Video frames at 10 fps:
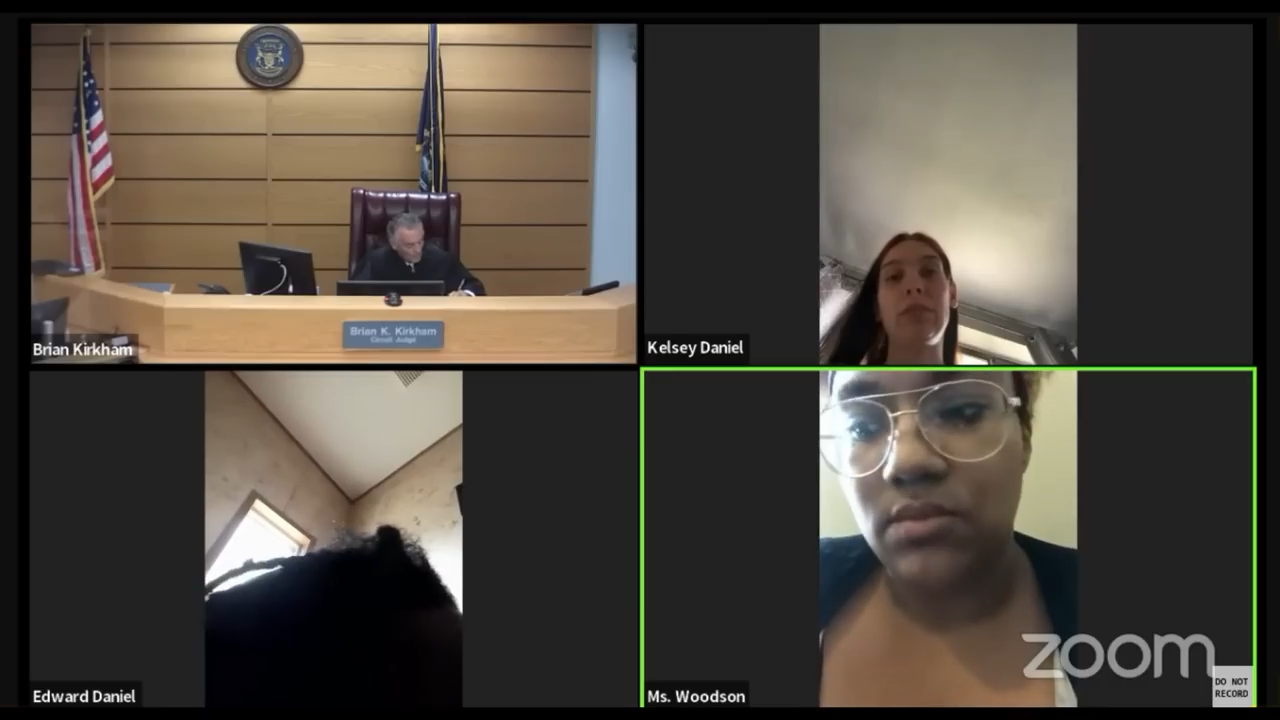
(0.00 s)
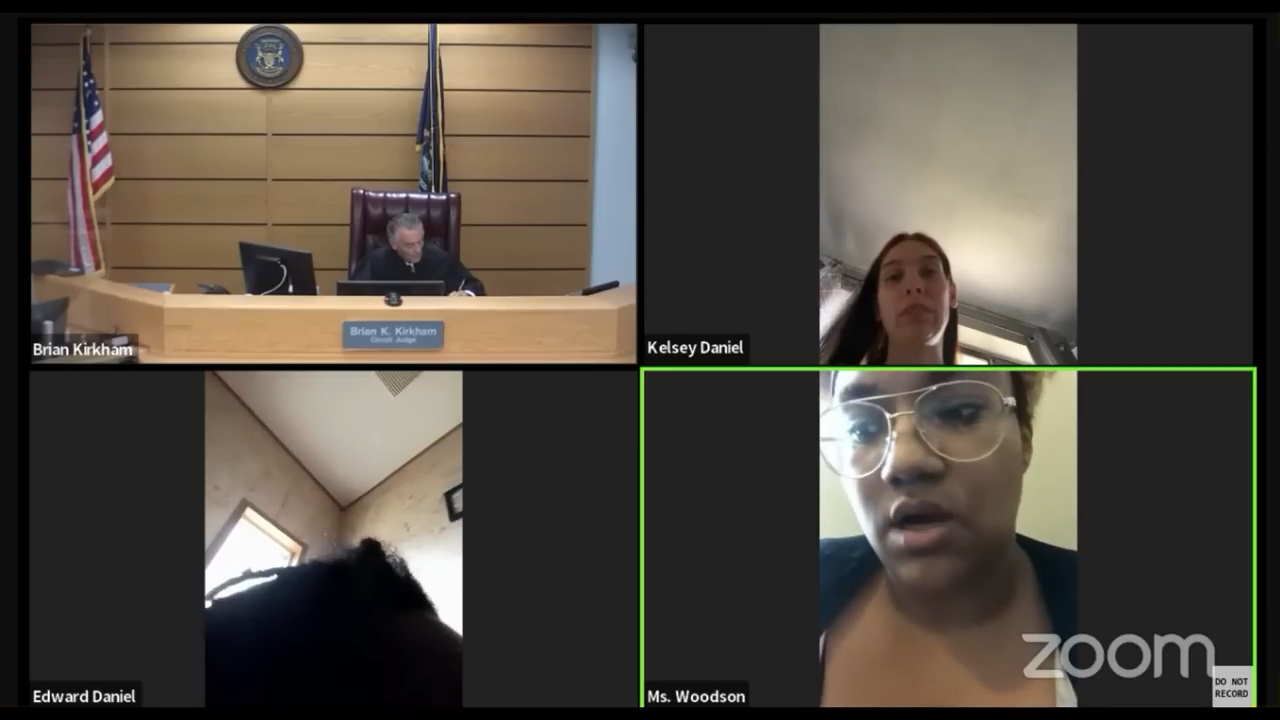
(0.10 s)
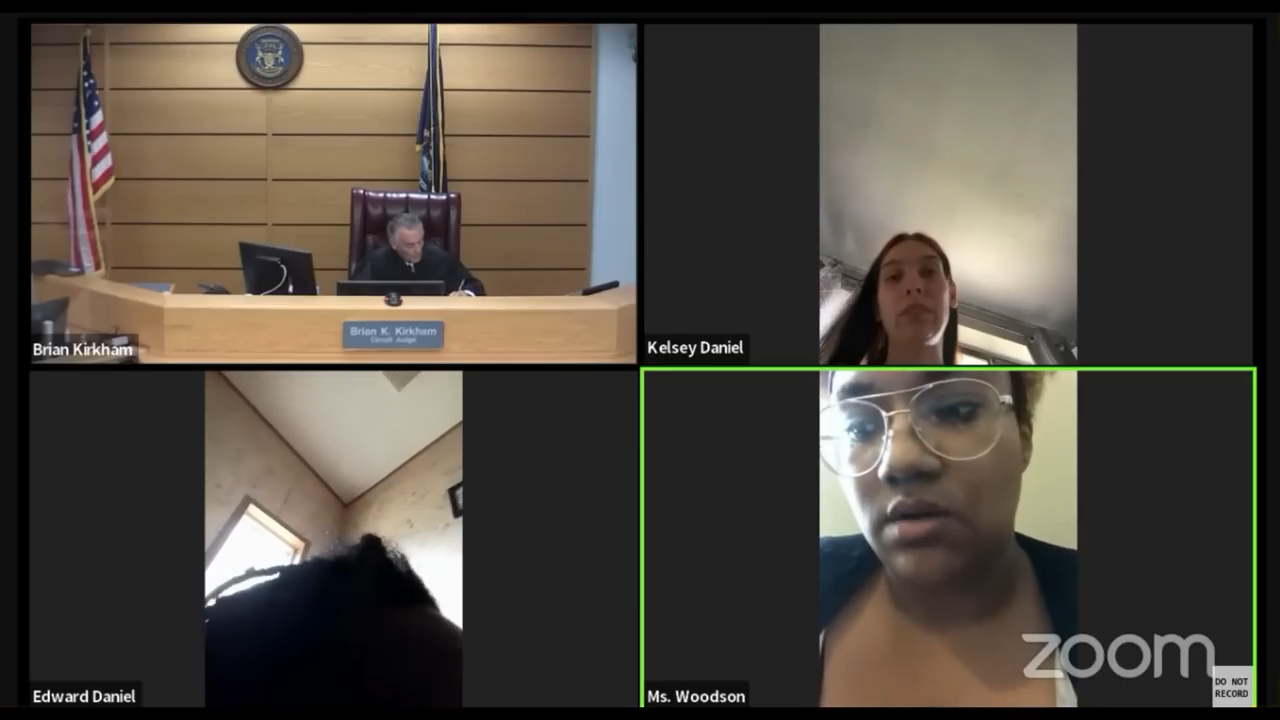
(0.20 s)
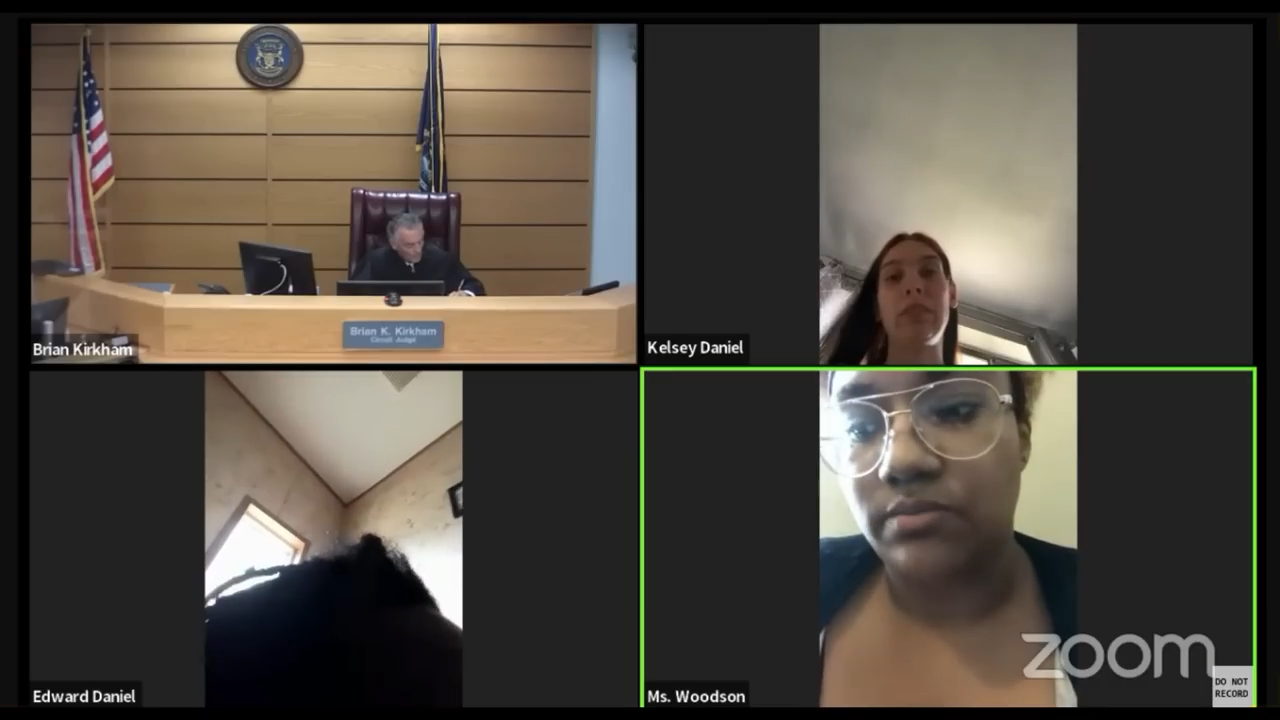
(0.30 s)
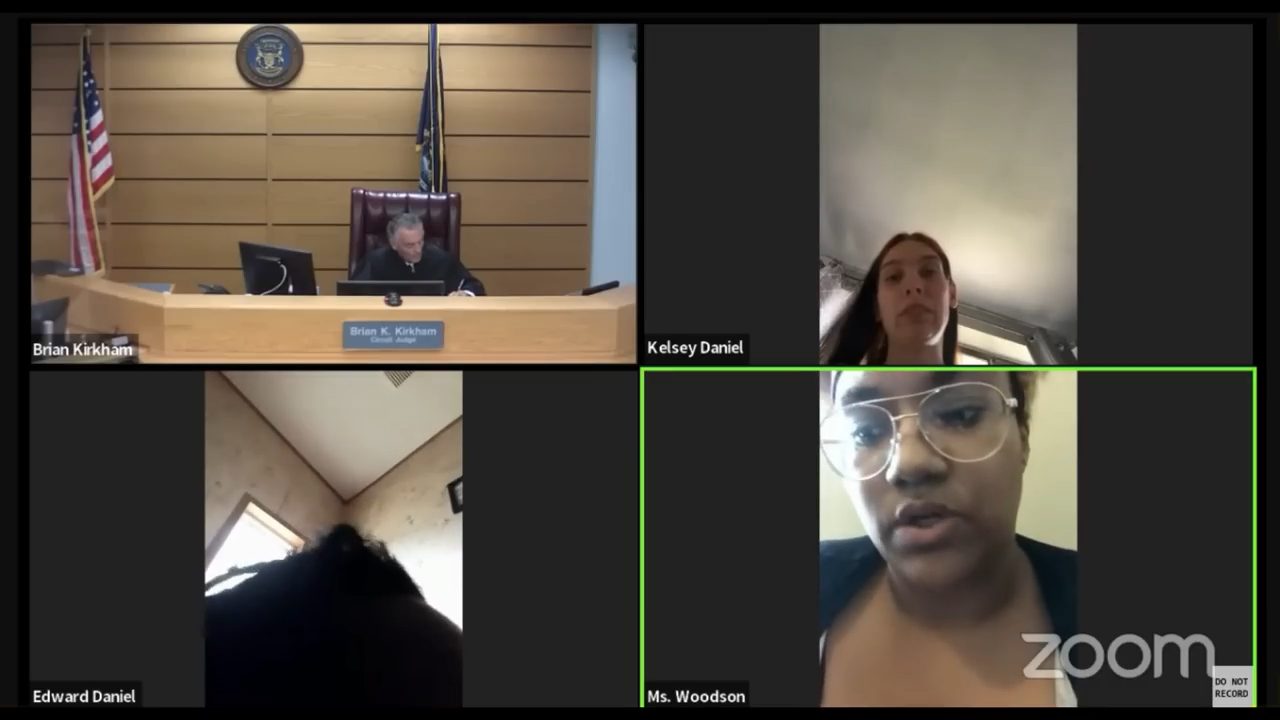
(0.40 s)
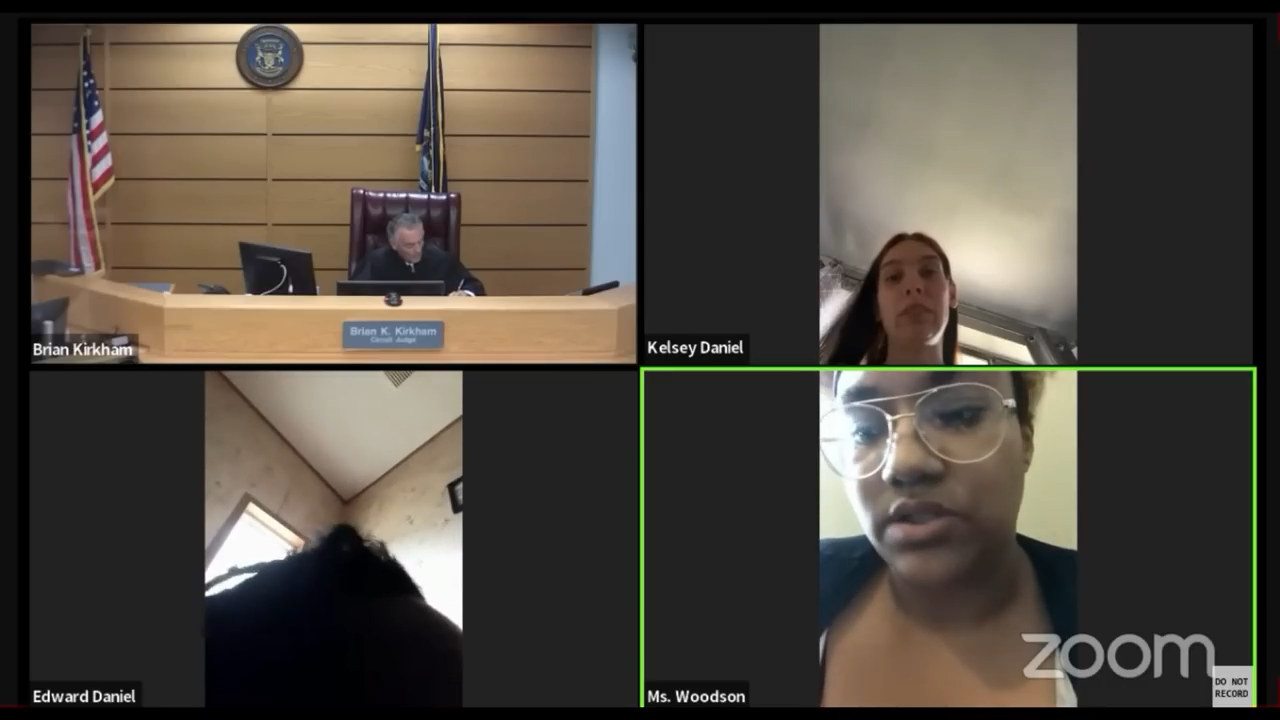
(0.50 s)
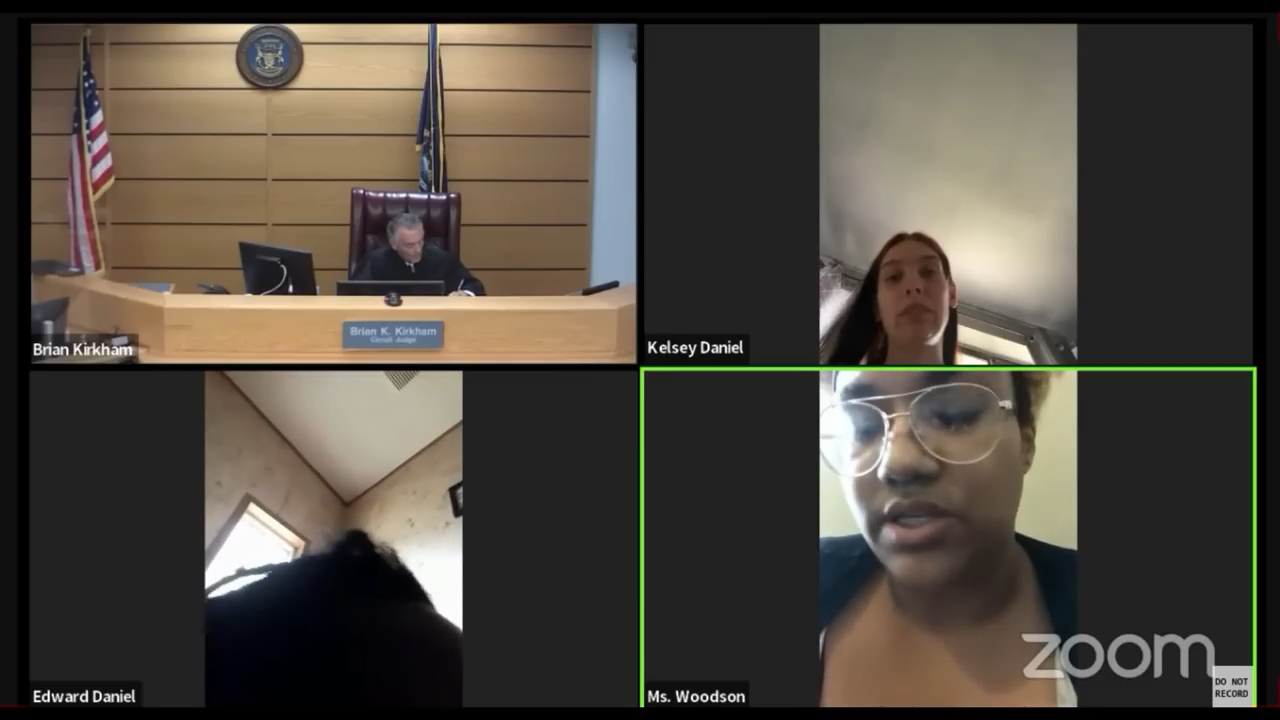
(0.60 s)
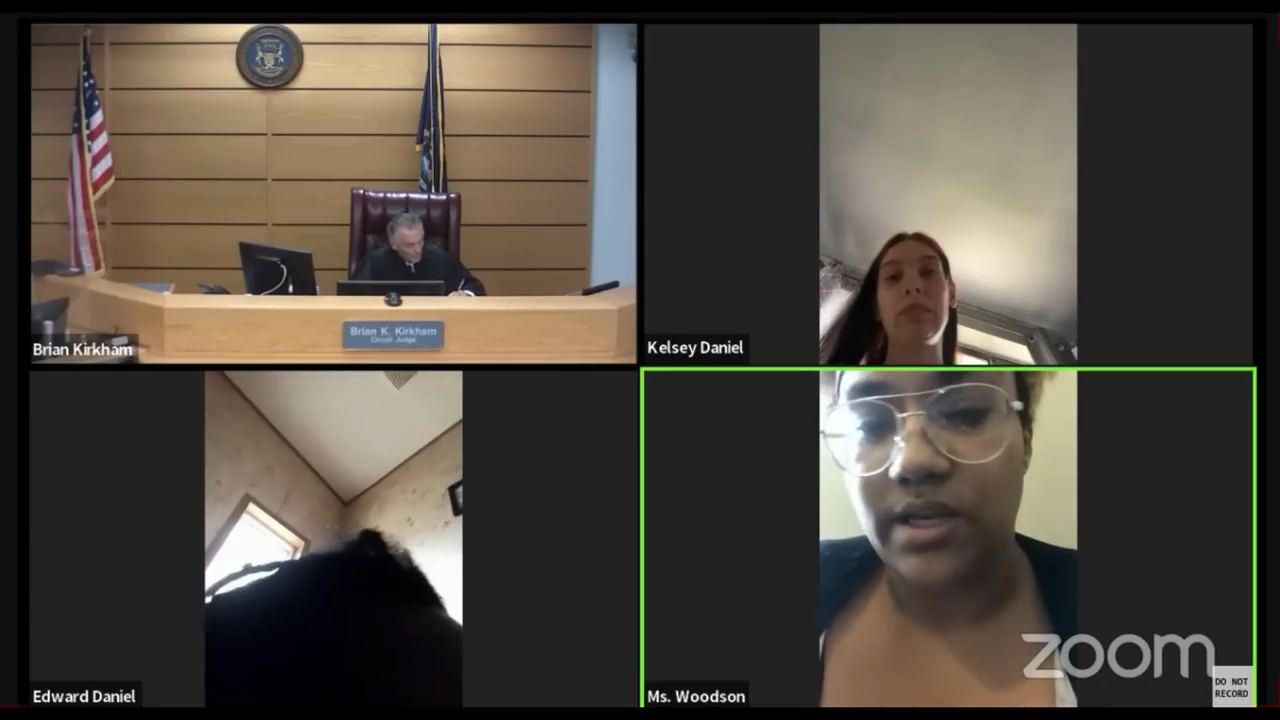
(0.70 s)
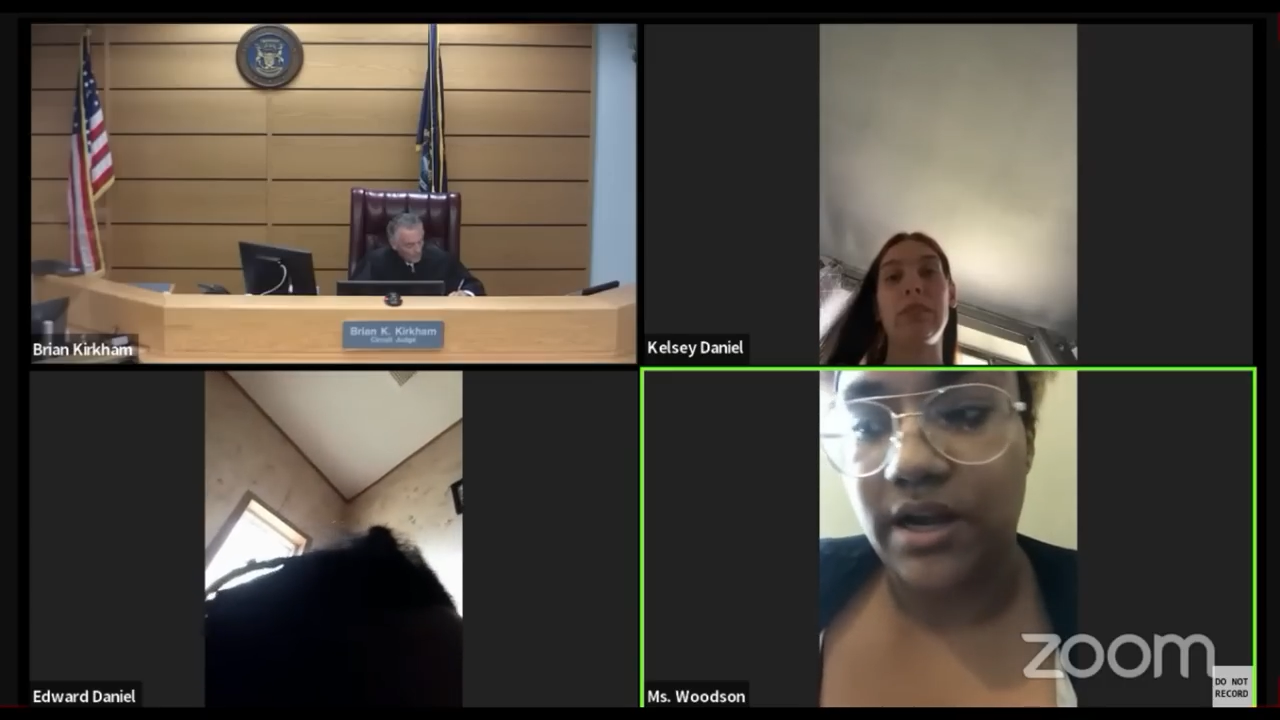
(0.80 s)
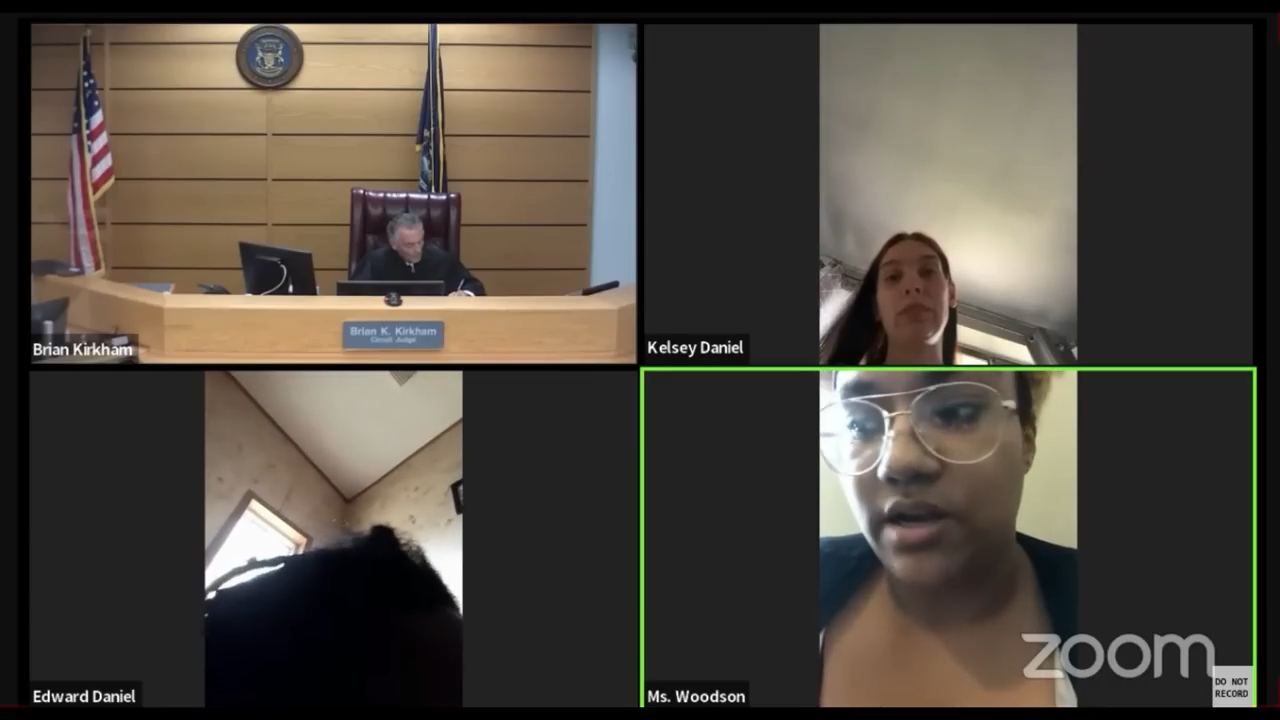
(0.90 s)
well
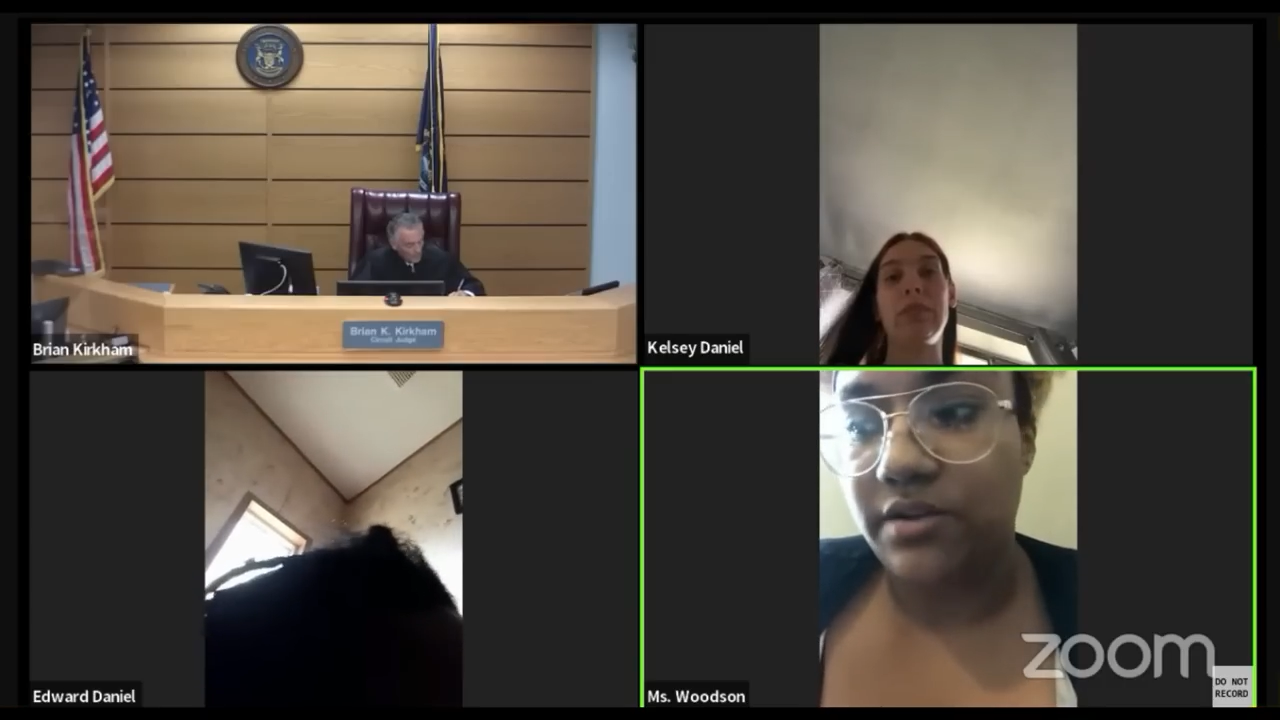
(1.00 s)
taken care